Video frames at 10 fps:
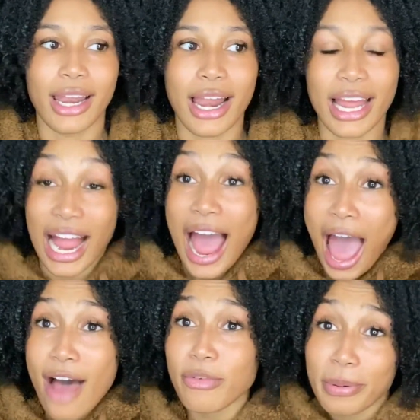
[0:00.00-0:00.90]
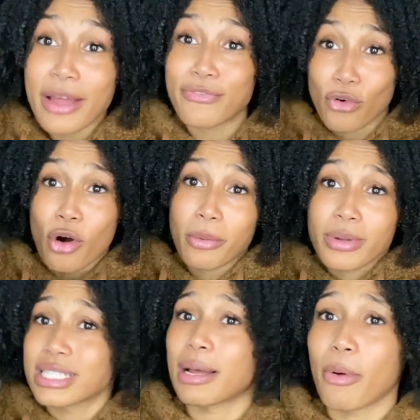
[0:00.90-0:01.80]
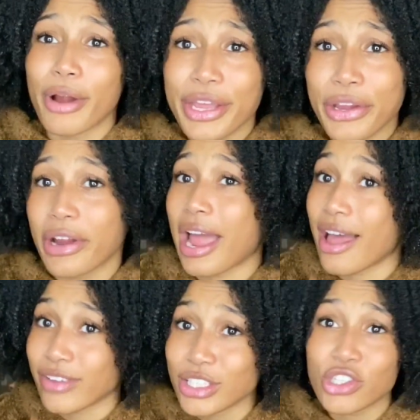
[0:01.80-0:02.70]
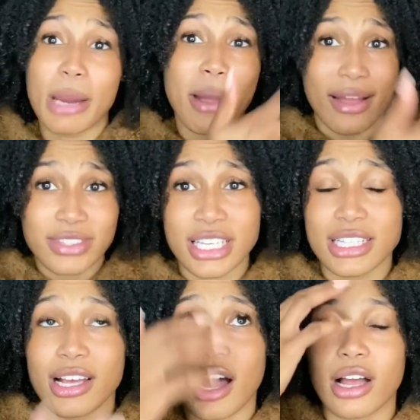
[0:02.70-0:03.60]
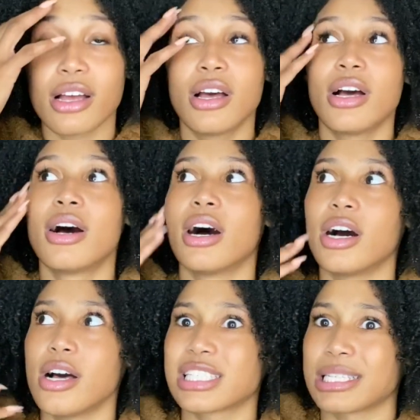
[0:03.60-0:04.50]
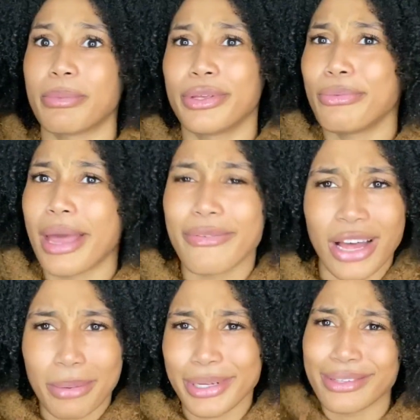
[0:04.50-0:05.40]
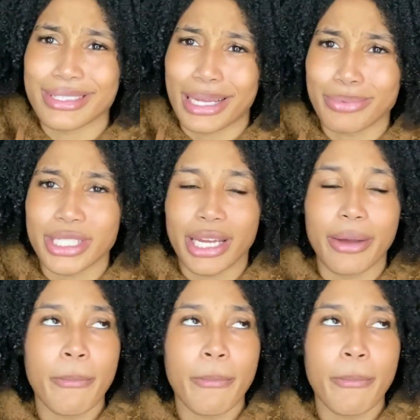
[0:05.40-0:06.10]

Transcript: Like, I have a platform because I'm on here. I have Instagram, I have TikTok. Some of you may follow me on Snapchat.